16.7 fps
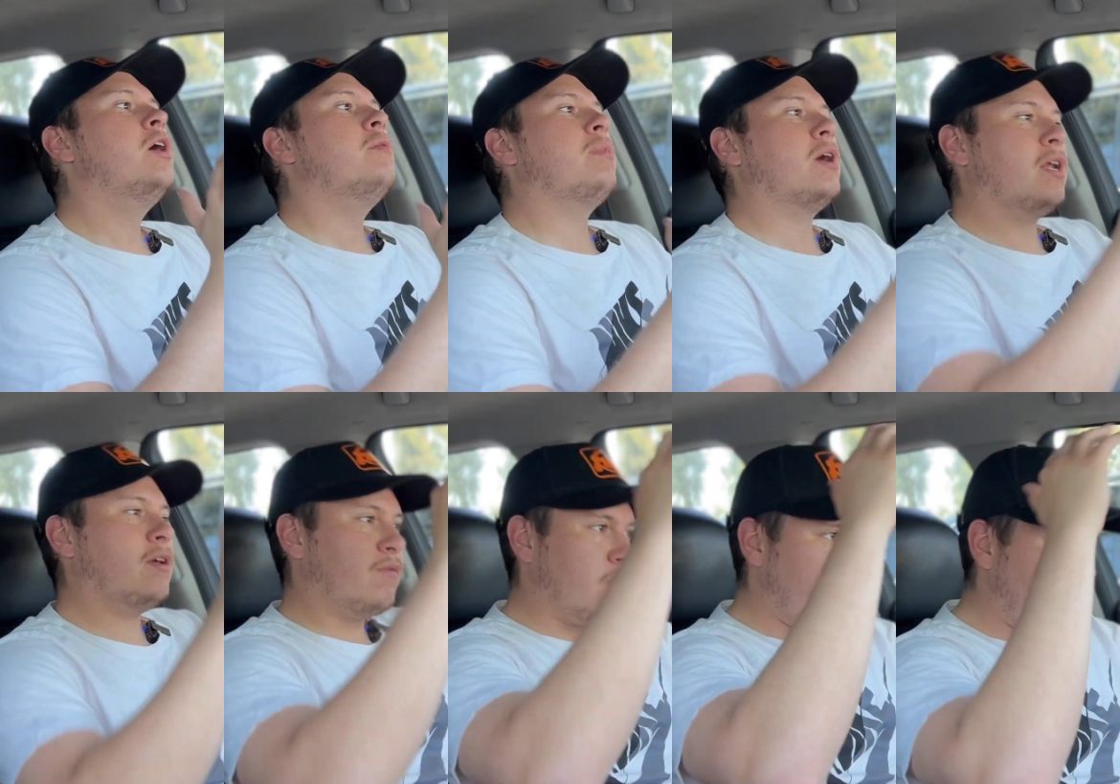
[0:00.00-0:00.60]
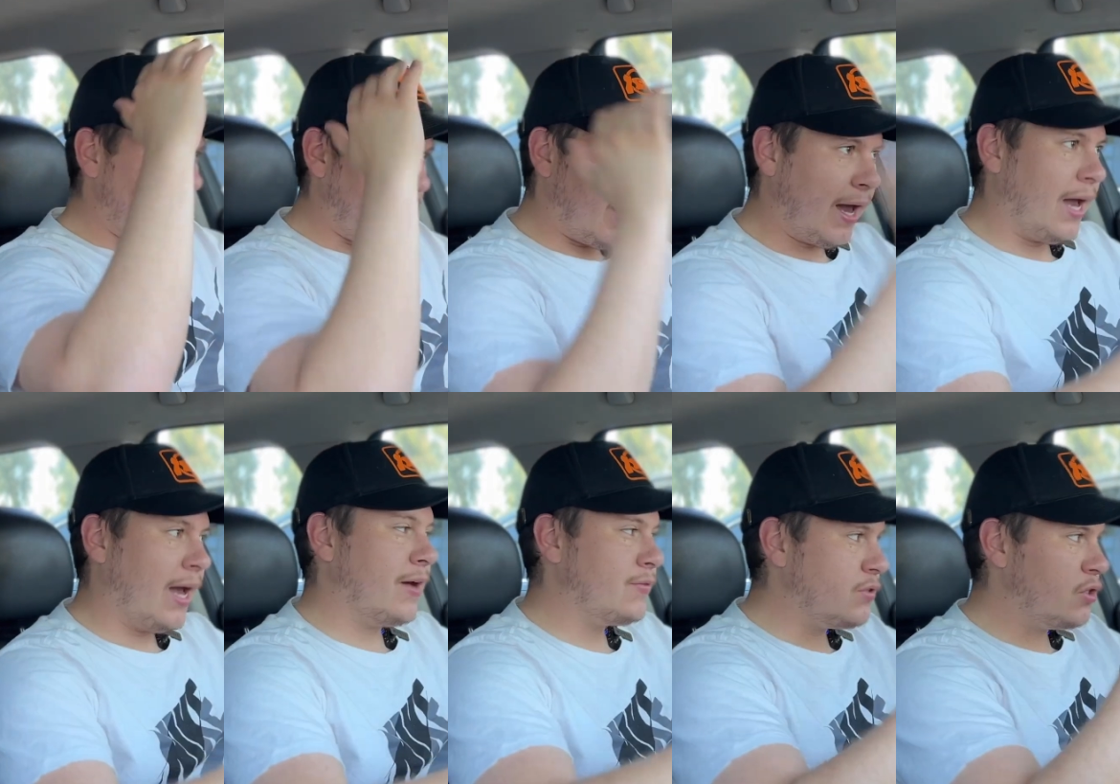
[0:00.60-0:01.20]
But if you
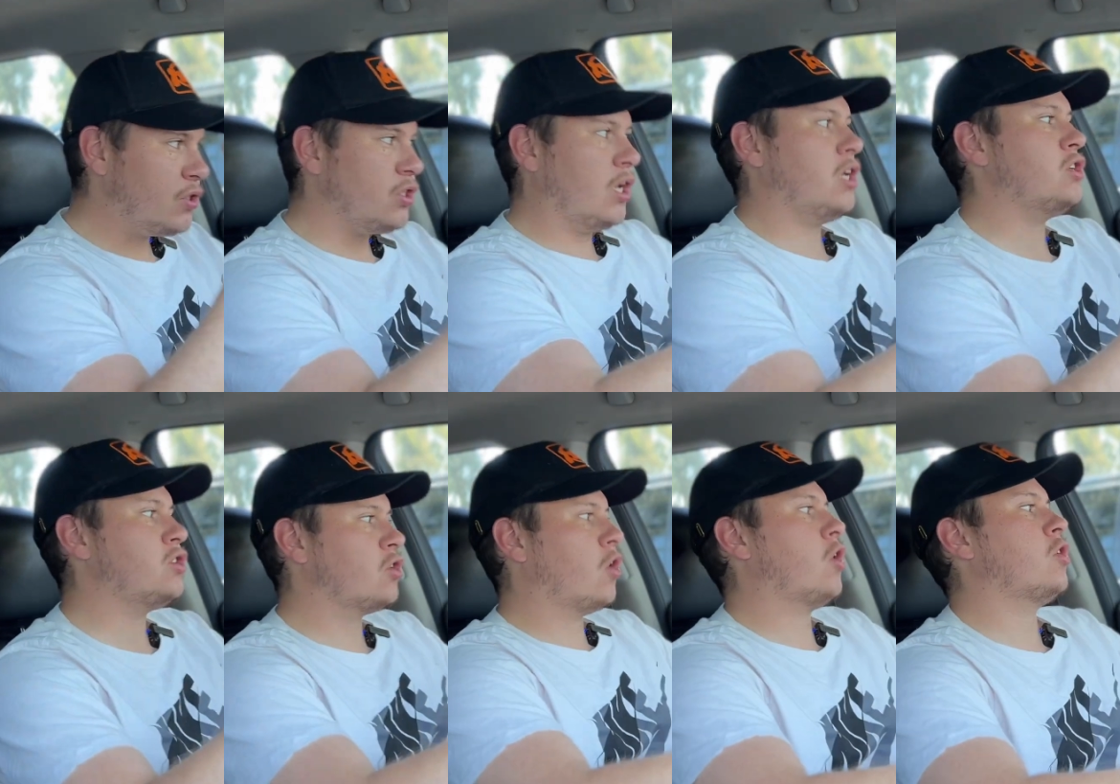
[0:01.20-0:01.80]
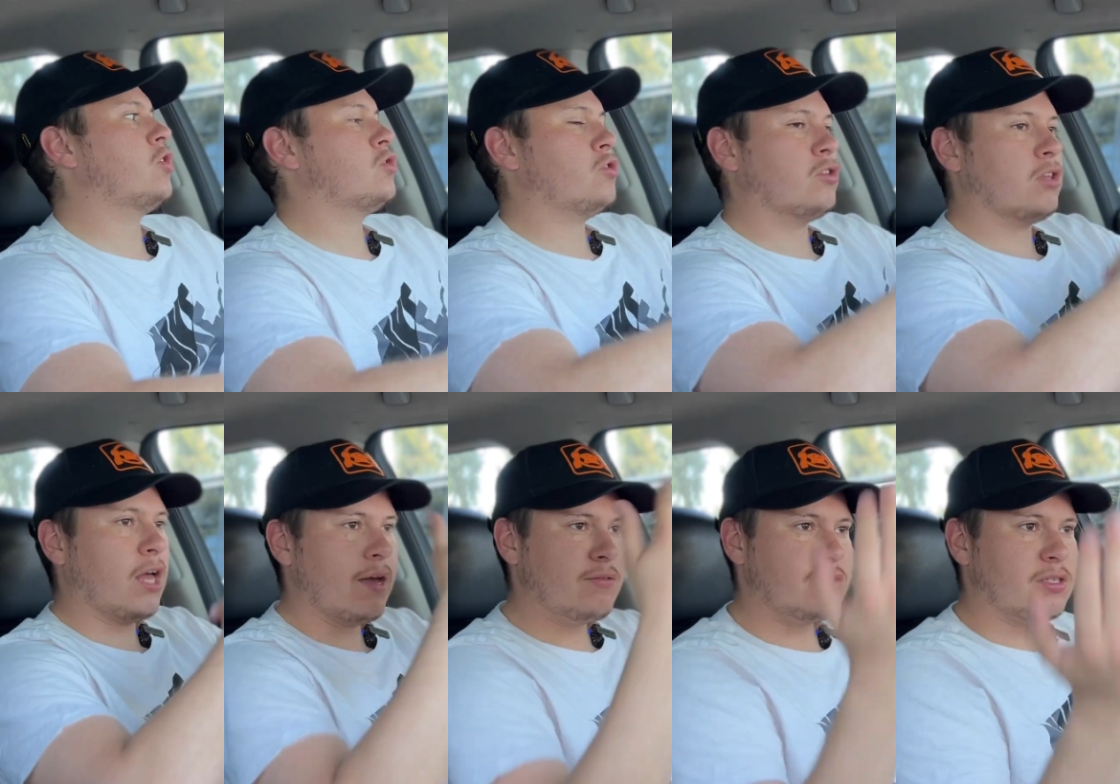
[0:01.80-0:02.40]
have to change cars, your
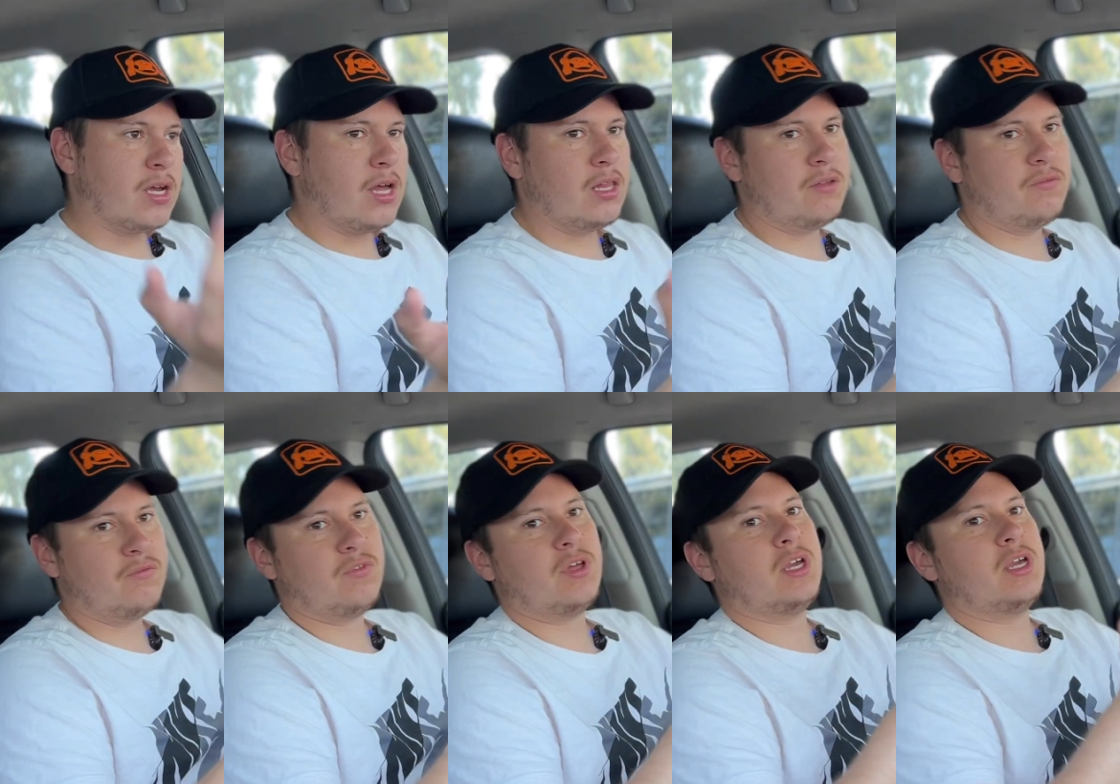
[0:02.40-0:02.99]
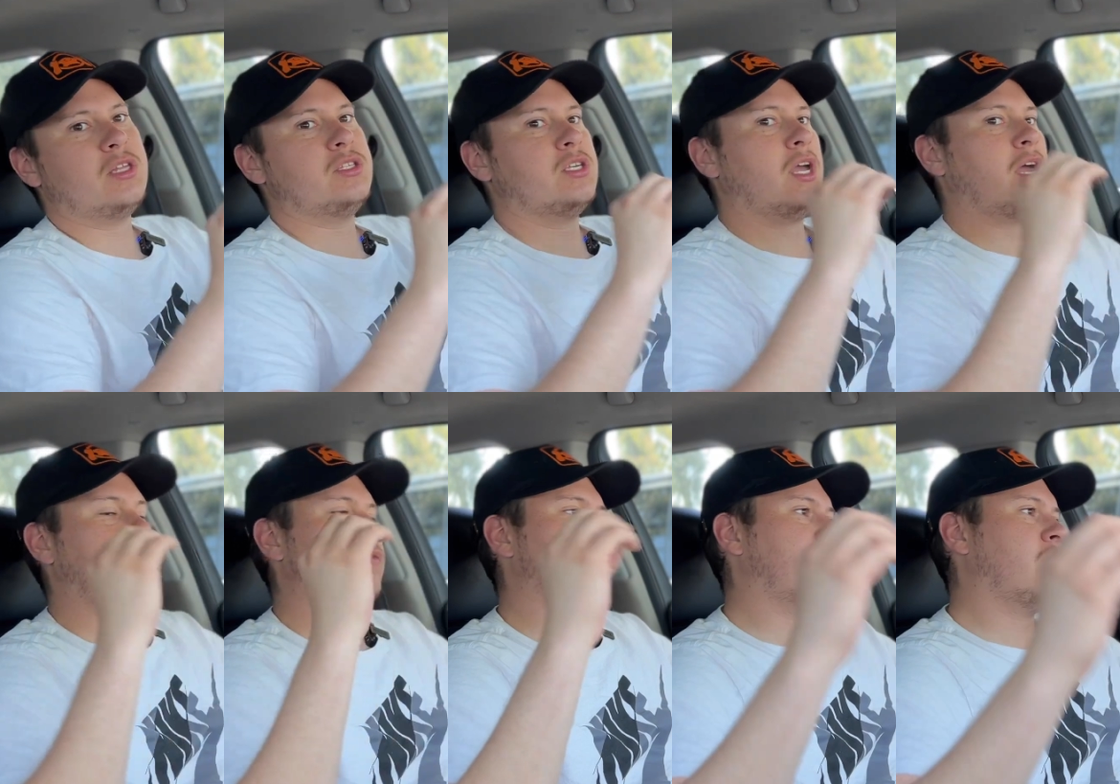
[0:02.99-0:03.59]
lifestyle inflates, you
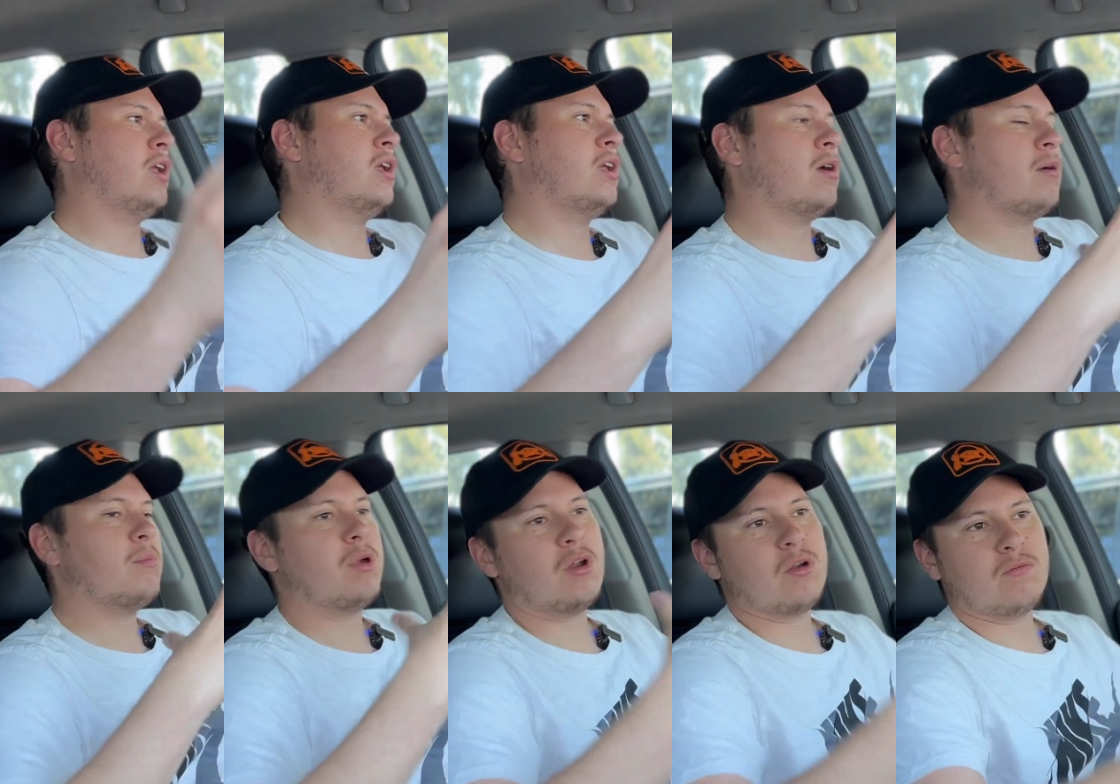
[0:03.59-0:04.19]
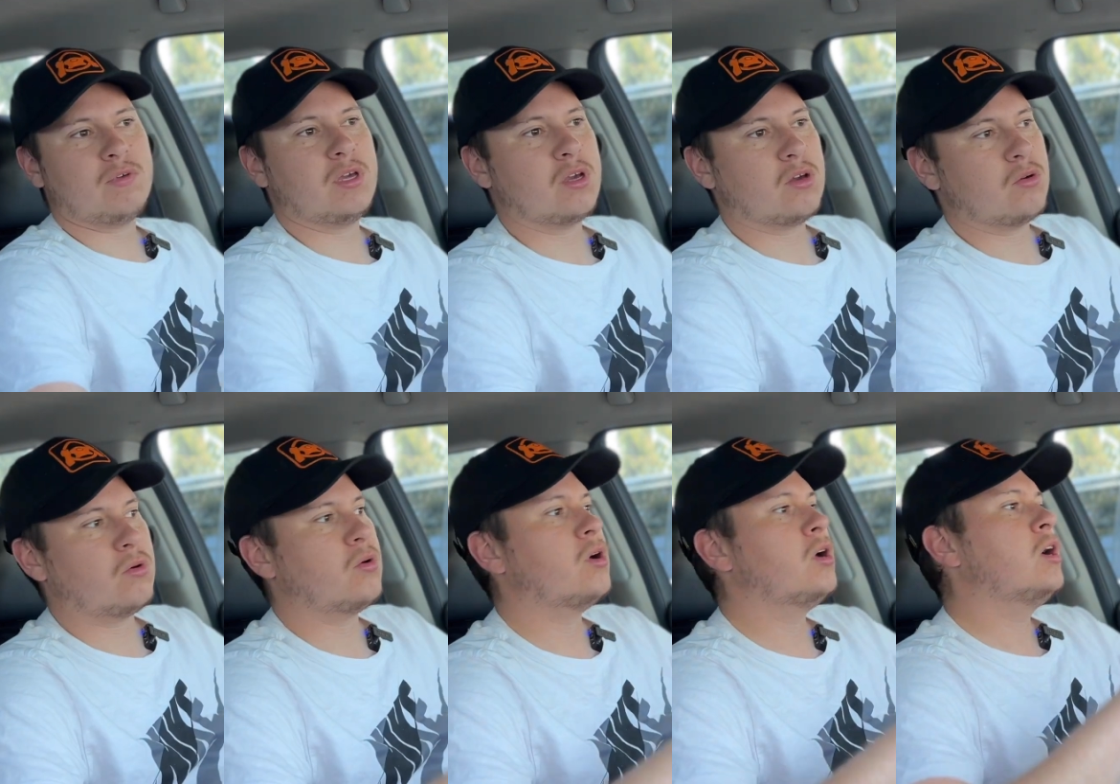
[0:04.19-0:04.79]
have to get a better
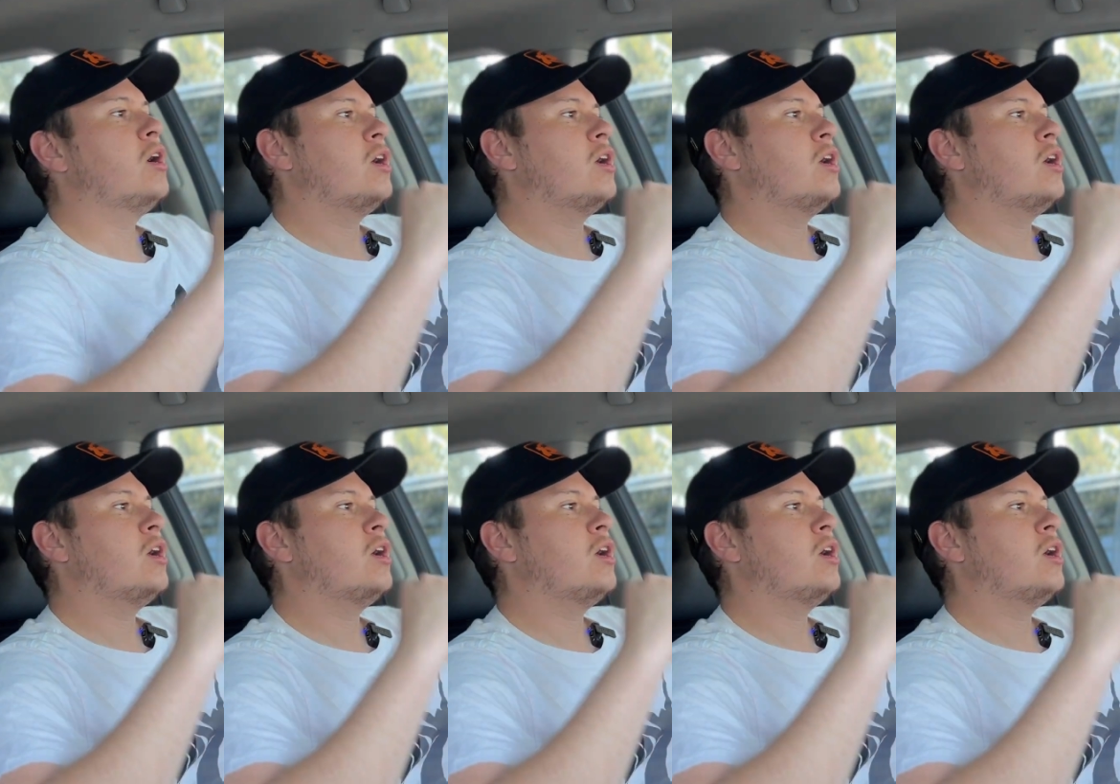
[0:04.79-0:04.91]
vehicle,